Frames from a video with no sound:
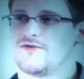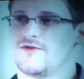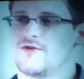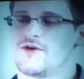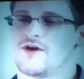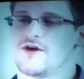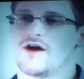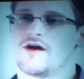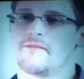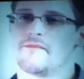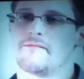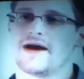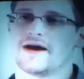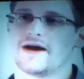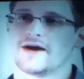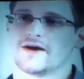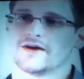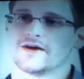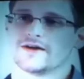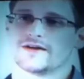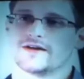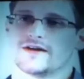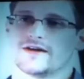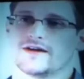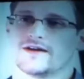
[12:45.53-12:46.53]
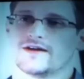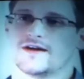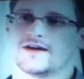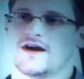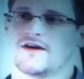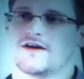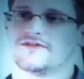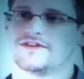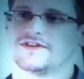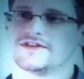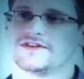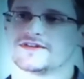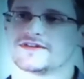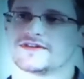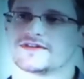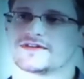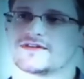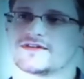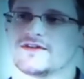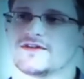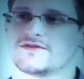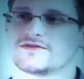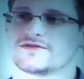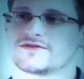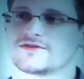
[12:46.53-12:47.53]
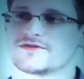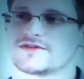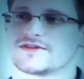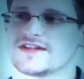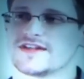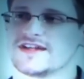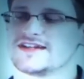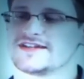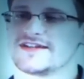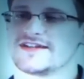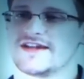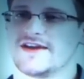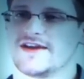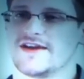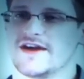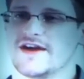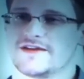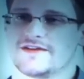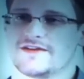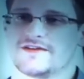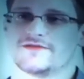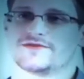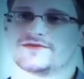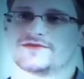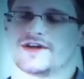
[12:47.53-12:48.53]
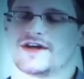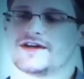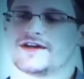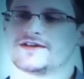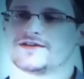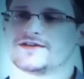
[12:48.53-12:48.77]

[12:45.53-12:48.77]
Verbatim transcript: for America of these disclosures is that nothing will